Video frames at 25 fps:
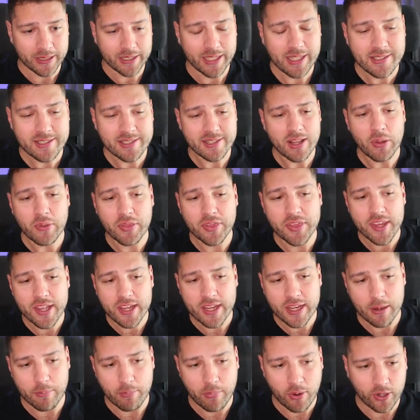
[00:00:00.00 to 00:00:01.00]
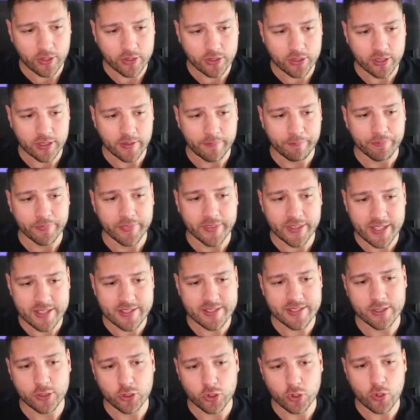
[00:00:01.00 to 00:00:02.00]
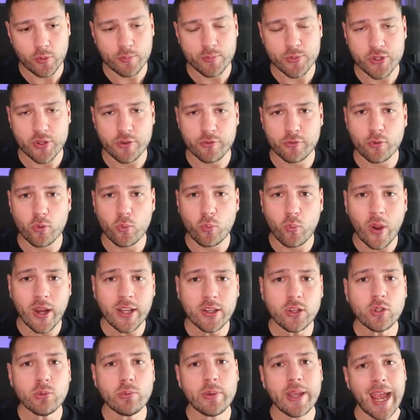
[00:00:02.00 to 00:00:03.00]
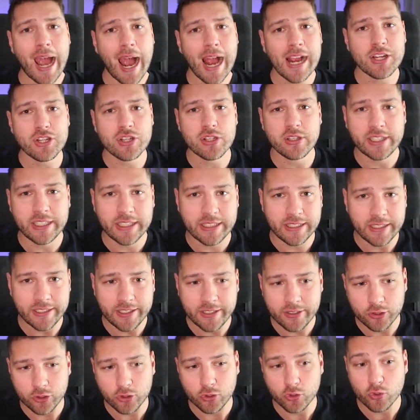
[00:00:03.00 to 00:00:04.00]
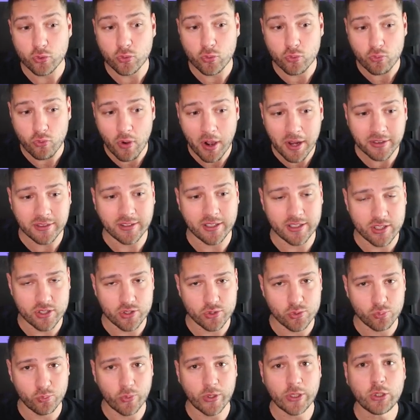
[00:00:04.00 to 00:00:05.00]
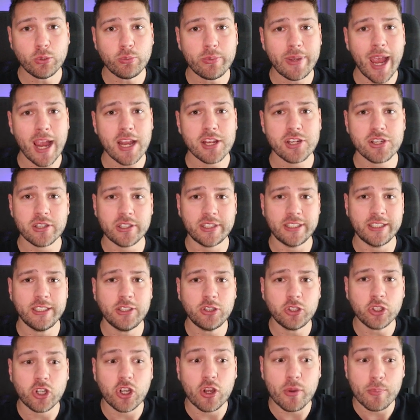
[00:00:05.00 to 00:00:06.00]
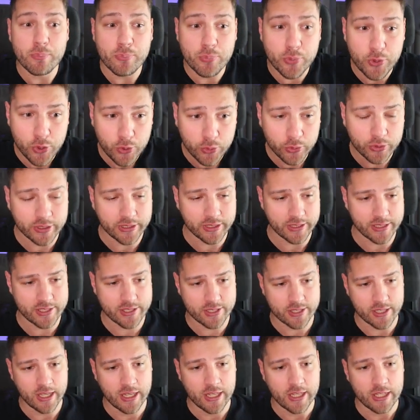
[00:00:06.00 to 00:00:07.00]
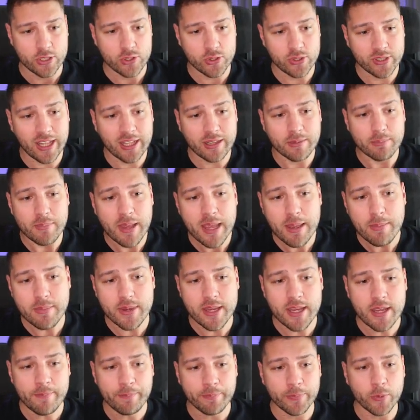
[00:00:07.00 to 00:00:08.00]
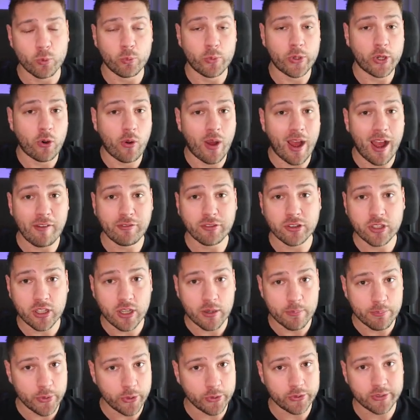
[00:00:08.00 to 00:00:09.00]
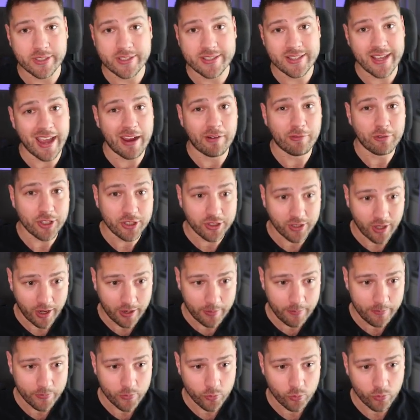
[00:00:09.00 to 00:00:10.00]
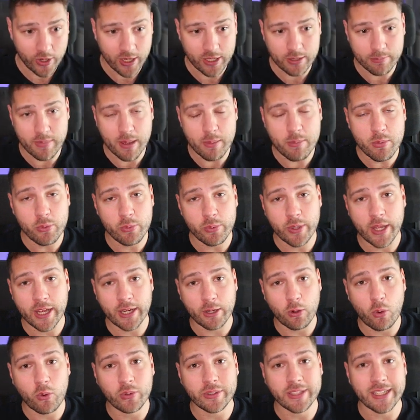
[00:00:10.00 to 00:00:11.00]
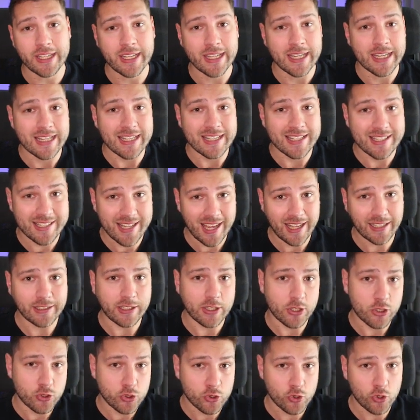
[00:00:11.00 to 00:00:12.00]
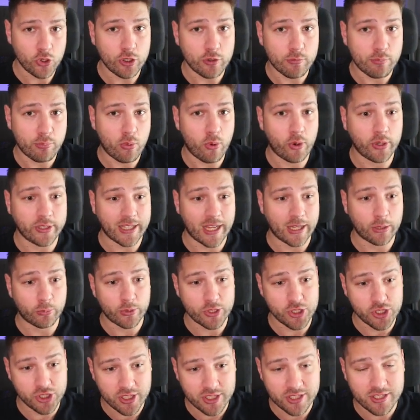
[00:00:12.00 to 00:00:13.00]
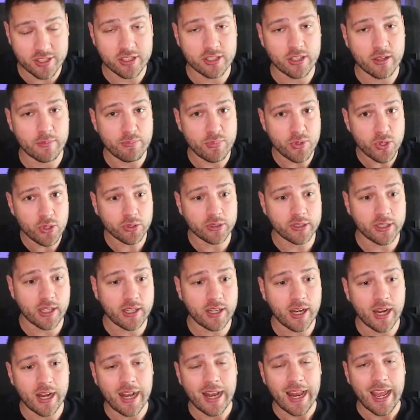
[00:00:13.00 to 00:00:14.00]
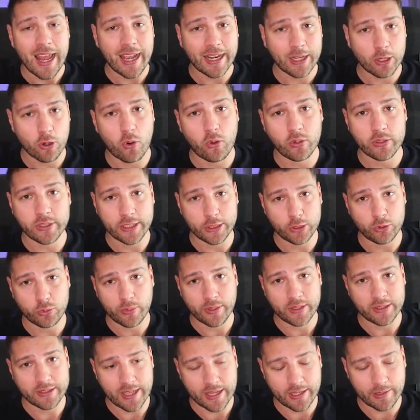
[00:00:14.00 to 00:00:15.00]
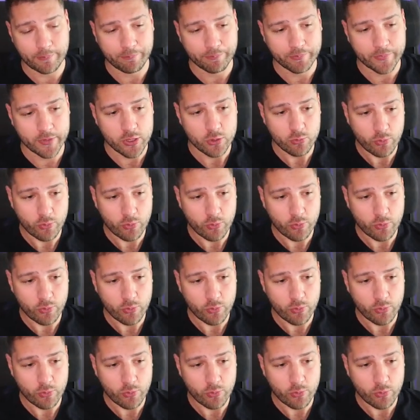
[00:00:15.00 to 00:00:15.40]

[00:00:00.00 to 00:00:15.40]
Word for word: but let's now think about this in terms of when do we actually need to run this? When do we actually need to compute this so that maybe we don't have to compute this every time, right? Maybe we can only set a certain point at which this is computed and only do it then